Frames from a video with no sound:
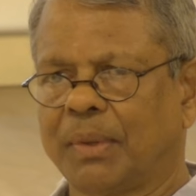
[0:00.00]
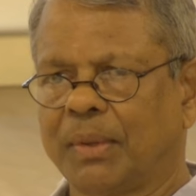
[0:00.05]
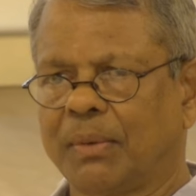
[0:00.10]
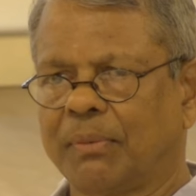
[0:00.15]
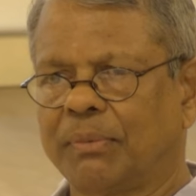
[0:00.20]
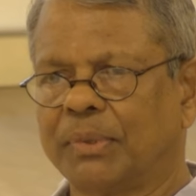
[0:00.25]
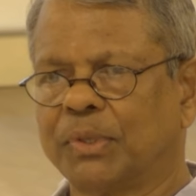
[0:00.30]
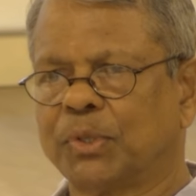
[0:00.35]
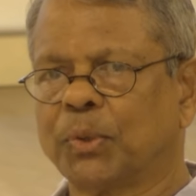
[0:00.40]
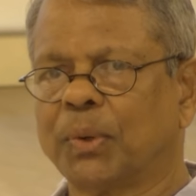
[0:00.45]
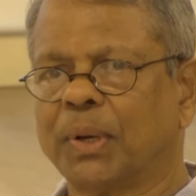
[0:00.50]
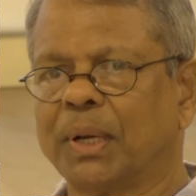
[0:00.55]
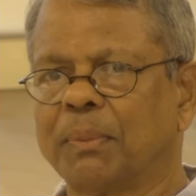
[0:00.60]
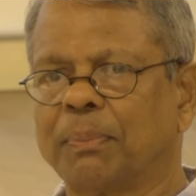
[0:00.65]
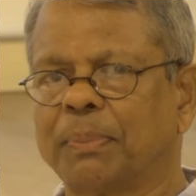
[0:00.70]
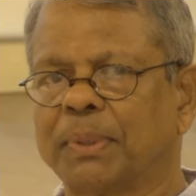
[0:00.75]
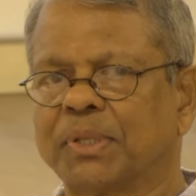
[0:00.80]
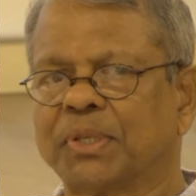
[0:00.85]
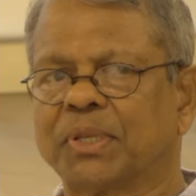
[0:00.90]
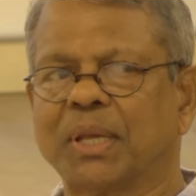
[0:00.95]
visual
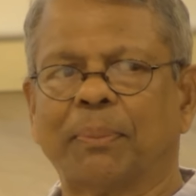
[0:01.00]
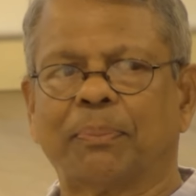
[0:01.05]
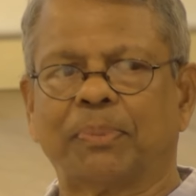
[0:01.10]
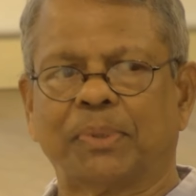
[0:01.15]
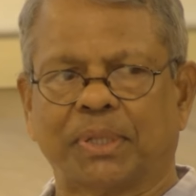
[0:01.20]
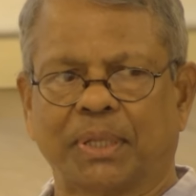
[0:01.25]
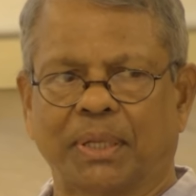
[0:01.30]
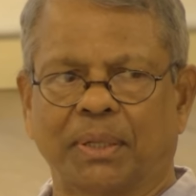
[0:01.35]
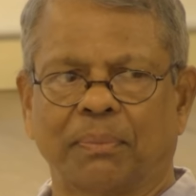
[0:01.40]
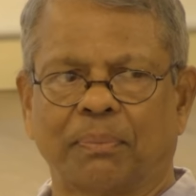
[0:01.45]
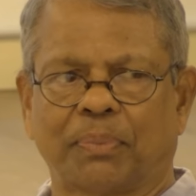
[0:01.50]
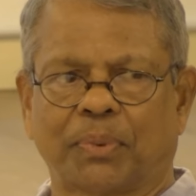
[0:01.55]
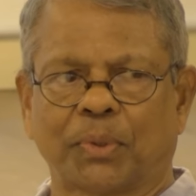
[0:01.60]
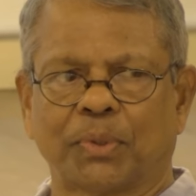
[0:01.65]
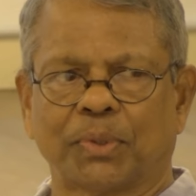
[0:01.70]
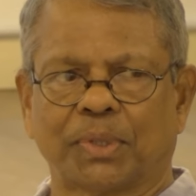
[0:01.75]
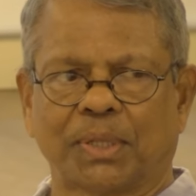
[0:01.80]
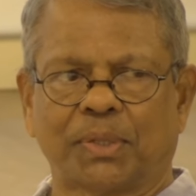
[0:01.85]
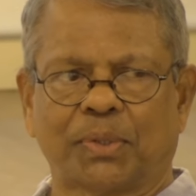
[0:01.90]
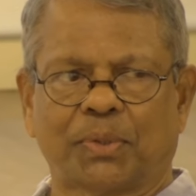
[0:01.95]
perception,
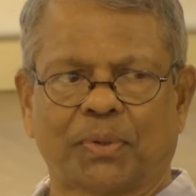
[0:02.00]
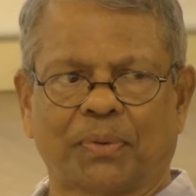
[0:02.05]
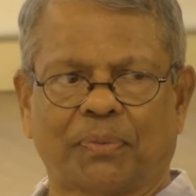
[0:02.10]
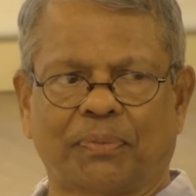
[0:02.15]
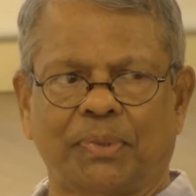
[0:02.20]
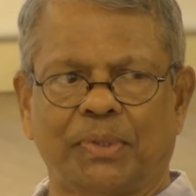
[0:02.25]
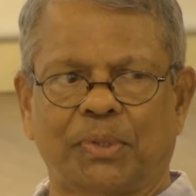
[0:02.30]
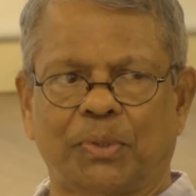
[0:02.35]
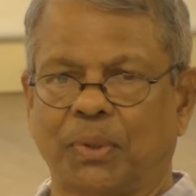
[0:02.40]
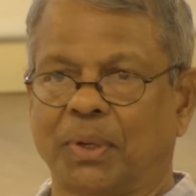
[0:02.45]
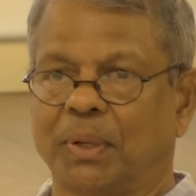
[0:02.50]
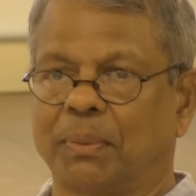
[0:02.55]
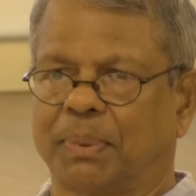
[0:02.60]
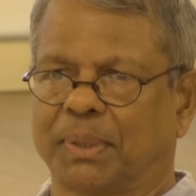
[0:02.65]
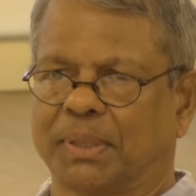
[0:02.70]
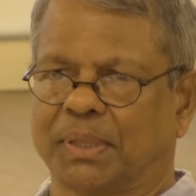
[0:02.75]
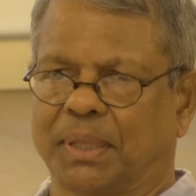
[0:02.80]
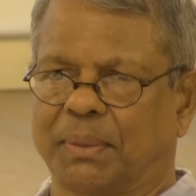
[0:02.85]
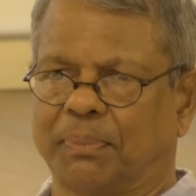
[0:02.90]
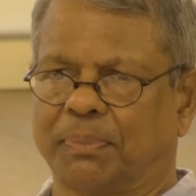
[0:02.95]
process of visual
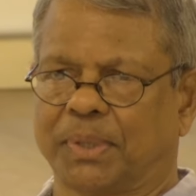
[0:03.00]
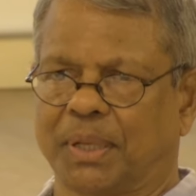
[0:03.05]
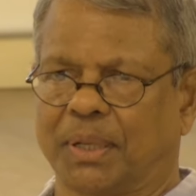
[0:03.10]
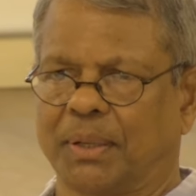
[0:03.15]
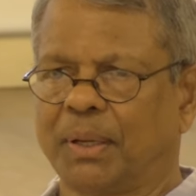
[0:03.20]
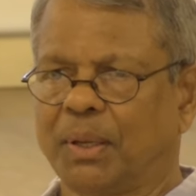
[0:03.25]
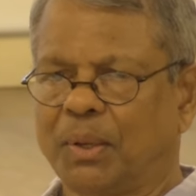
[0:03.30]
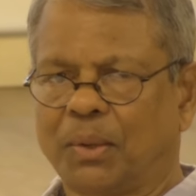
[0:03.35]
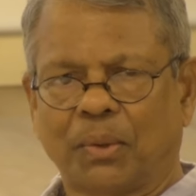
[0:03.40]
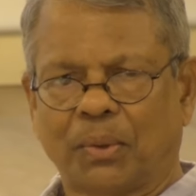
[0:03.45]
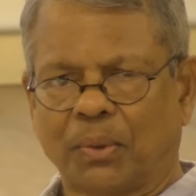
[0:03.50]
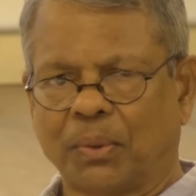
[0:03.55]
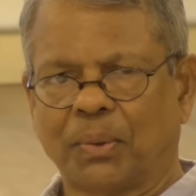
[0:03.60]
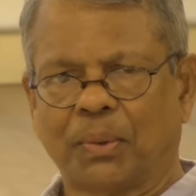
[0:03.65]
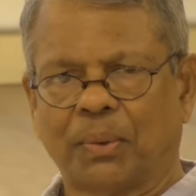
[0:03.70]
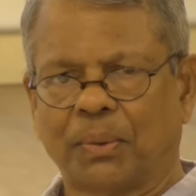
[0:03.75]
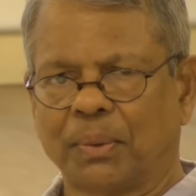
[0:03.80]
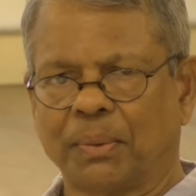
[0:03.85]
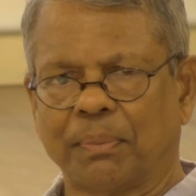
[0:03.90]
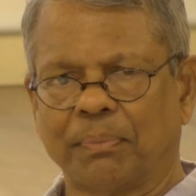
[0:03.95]
perception,
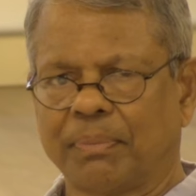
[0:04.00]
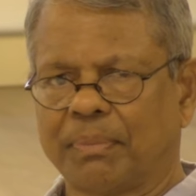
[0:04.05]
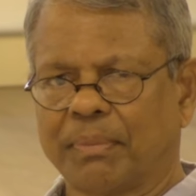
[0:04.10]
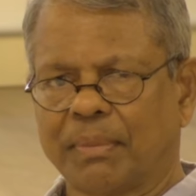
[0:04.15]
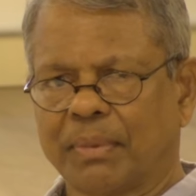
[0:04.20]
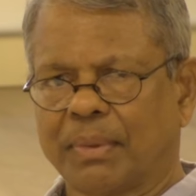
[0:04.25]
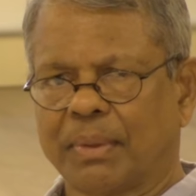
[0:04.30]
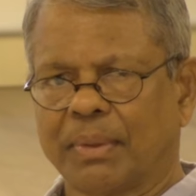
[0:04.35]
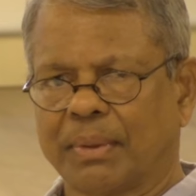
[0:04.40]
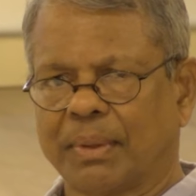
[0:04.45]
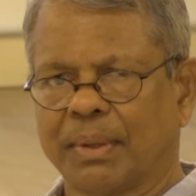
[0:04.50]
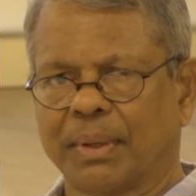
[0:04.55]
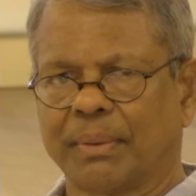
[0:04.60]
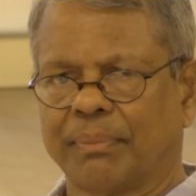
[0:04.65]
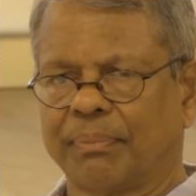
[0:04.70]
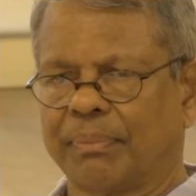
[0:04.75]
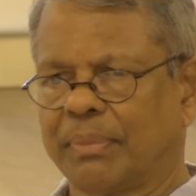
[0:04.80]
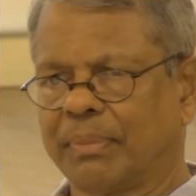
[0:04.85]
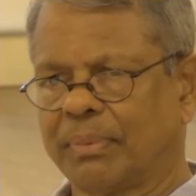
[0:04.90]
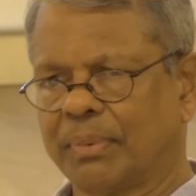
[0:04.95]
or the
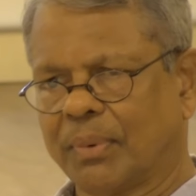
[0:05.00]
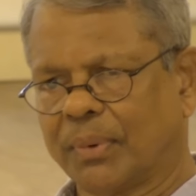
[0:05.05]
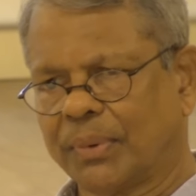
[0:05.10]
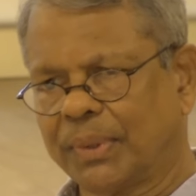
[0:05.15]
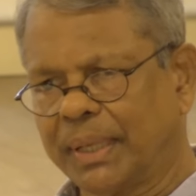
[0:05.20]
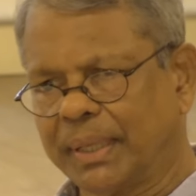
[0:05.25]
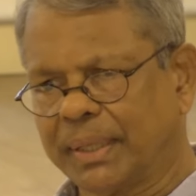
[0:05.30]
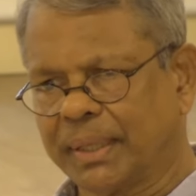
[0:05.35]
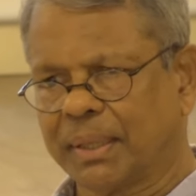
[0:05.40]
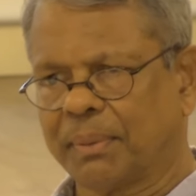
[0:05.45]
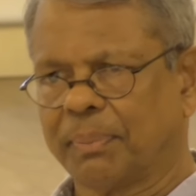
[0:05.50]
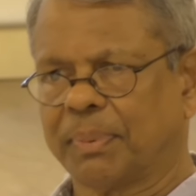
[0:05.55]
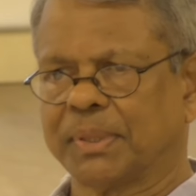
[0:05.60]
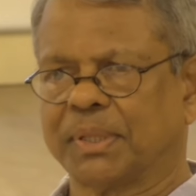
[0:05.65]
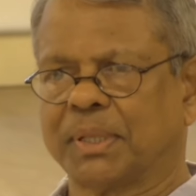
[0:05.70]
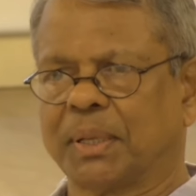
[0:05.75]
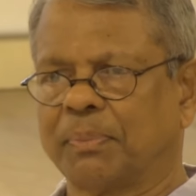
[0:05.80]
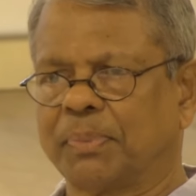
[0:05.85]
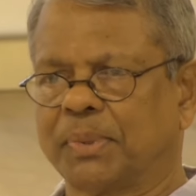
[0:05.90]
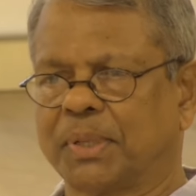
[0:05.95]
auditory
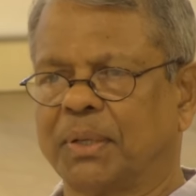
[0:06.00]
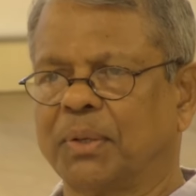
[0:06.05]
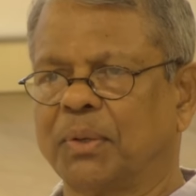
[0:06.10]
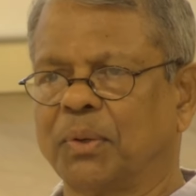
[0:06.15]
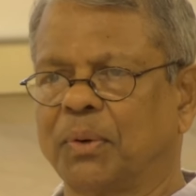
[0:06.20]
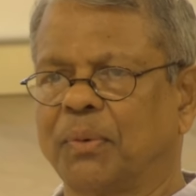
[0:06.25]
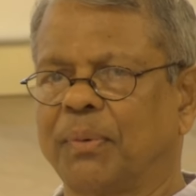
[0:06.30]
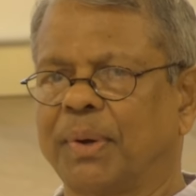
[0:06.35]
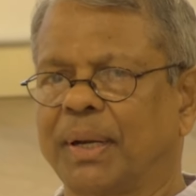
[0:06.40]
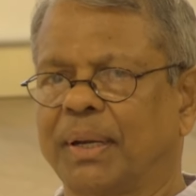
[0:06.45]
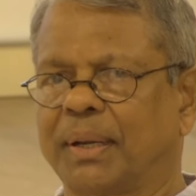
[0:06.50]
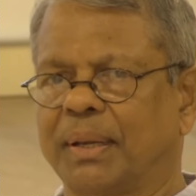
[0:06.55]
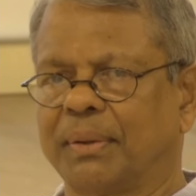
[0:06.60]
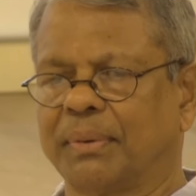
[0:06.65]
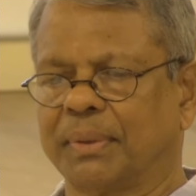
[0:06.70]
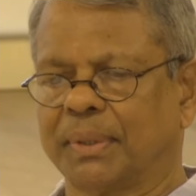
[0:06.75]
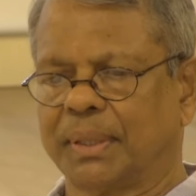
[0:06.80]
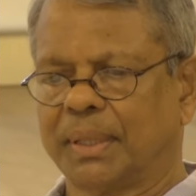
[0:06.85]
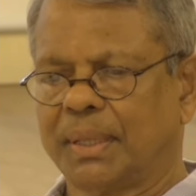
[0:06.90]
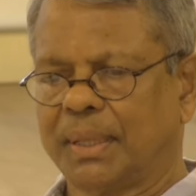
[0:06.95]
perception or
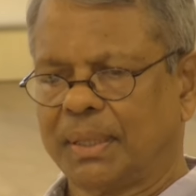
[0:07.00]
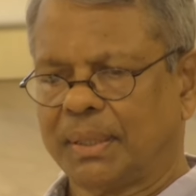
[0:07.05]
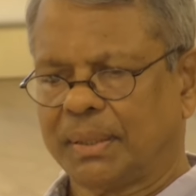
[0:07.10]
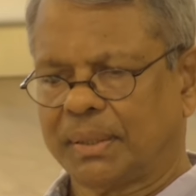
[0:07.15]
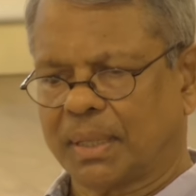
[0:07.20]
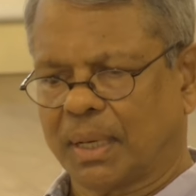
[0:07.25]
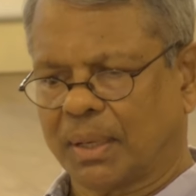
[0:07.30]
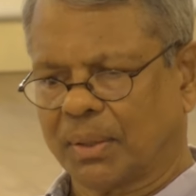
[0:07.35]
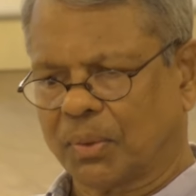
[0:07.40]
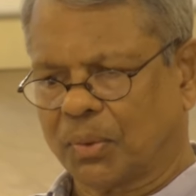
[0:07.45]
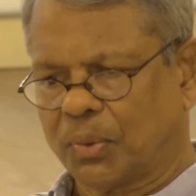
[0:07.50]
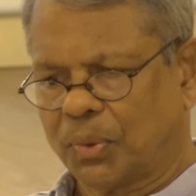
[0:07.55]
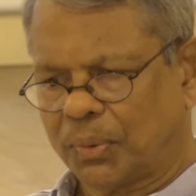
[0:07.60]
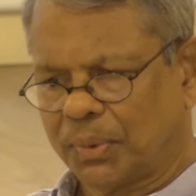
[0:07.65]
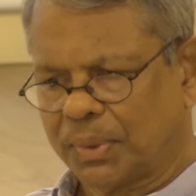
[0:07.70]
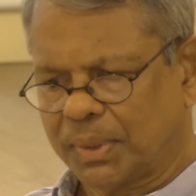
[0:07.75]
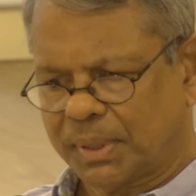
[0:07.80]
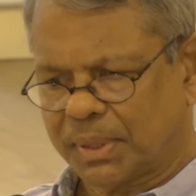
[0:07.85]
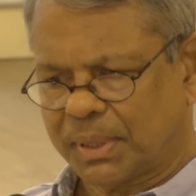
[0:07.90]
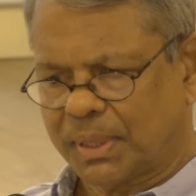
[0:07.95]
whatever,
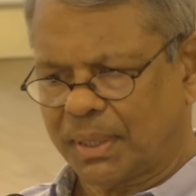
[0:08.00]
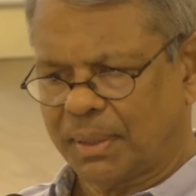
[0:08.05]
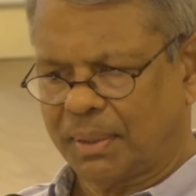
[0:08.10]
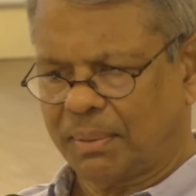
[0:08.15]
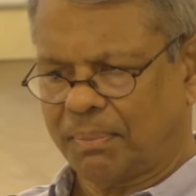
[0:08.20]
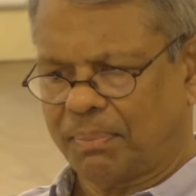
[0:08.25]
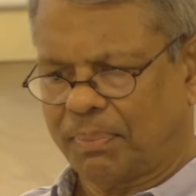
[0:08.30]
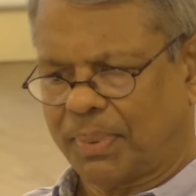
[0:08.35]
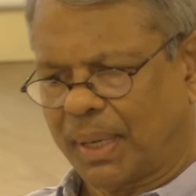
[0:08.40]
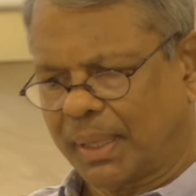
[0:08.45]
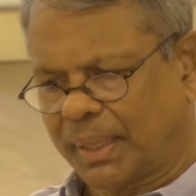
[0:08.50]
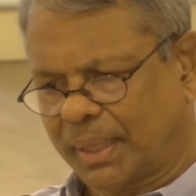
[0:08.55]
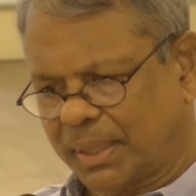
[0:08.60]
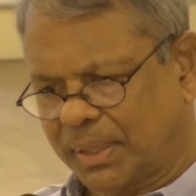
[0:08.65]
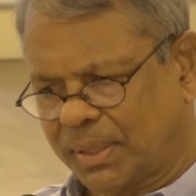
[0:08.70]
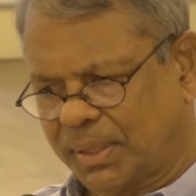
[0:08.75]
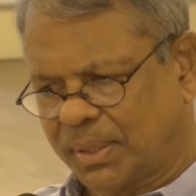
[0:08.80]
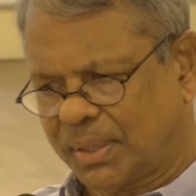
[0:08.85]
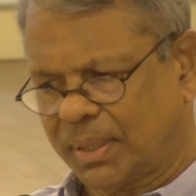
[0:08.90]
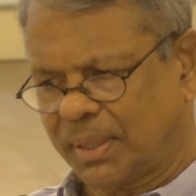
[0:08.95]
chakkhuncha,
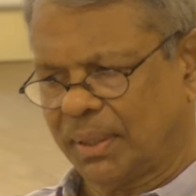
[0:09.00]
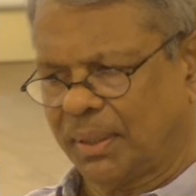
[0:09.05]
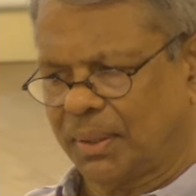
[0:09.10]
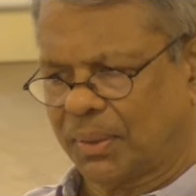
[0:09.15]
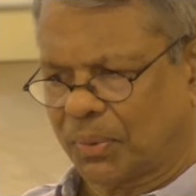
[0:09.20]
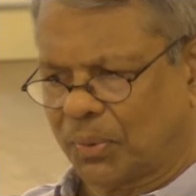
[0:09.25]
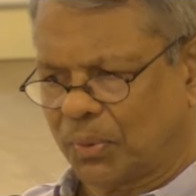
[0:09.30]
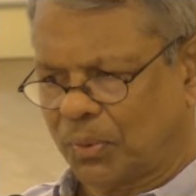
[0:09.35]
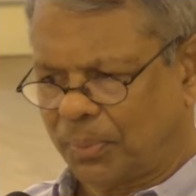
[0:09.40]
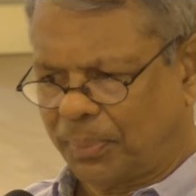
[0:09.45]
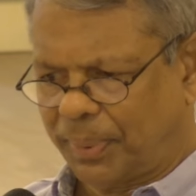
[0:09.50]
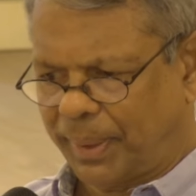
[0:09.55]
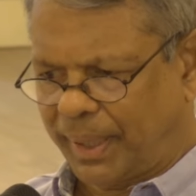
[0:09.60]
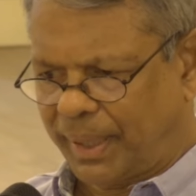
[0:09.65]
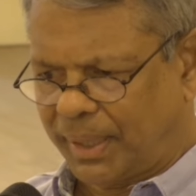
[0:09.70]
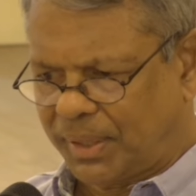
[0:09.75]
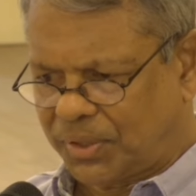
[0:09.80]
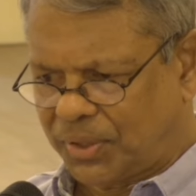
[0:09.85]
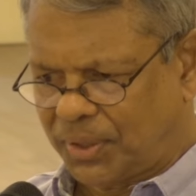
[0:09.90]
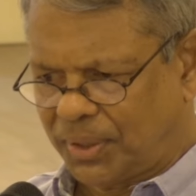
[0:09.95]
paticca,
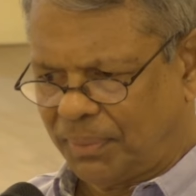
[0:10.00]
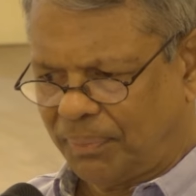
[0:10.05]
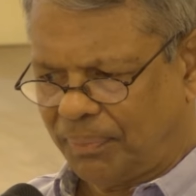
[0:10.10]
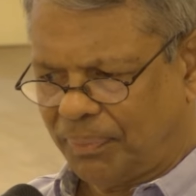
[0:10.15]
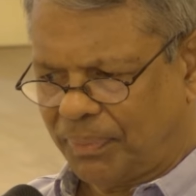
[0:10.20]
rupecha,